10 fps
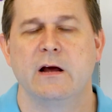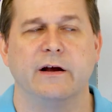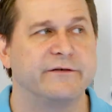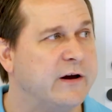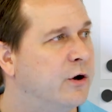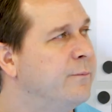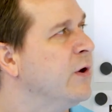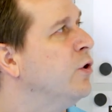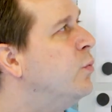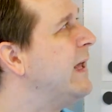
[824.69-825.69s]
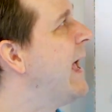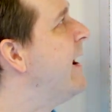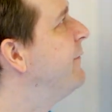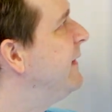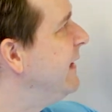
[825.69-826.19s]
And so we
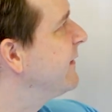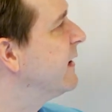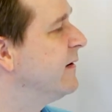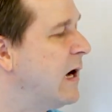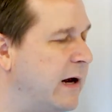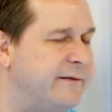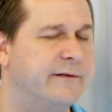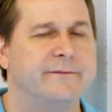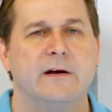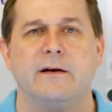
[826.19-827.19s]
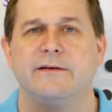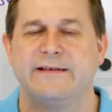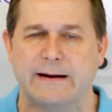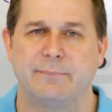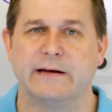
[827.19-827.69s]
have these kinds of
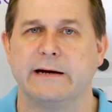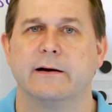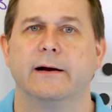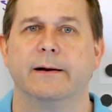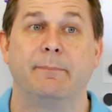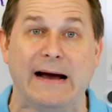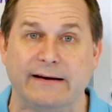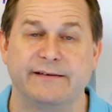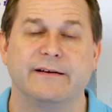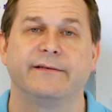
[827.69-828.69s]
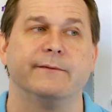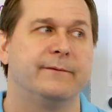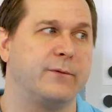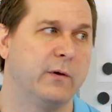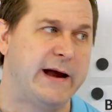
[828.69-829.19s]
sampling biases
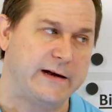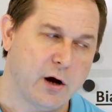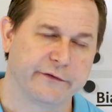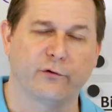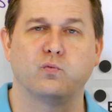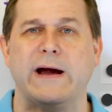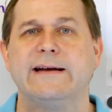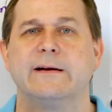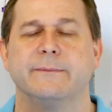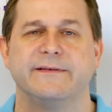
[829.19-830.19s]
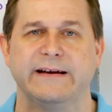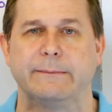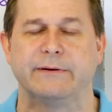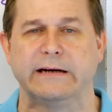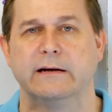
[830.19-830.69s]
for, and also random
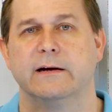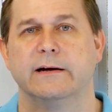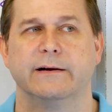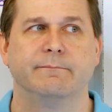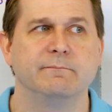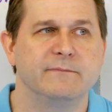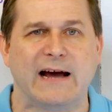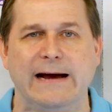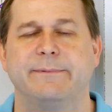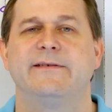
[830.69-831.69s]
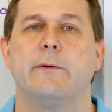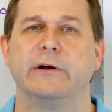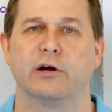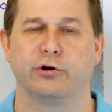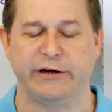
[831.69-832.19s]
sampling types that
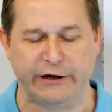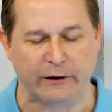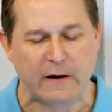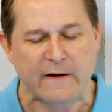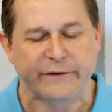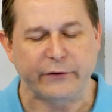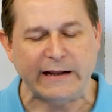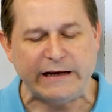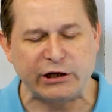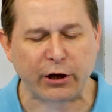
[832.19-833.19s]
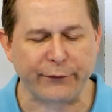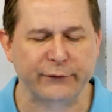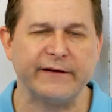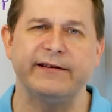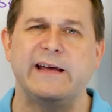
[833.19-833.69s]
we learned here. So I'd like you to go
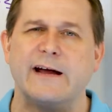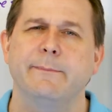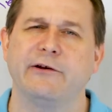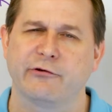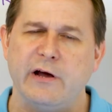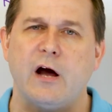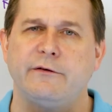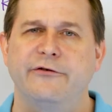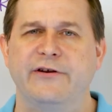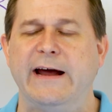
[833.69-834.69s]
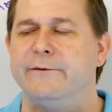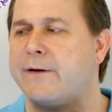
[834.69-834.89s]
through this again, make sure you understand.